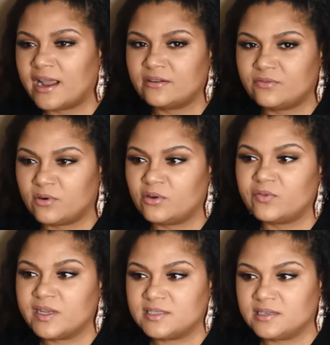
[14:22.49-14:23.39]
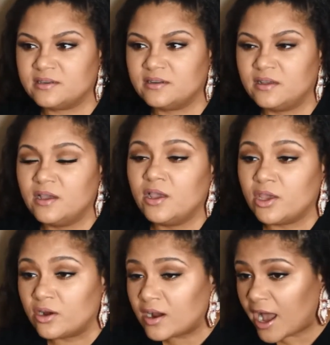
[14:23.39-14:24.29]
for a reason.
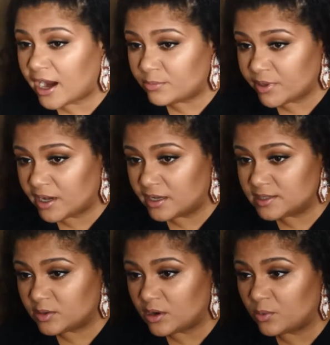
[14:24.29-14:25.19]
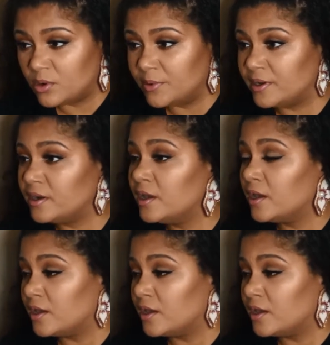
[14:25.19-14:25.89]
You're hired because you're a woman.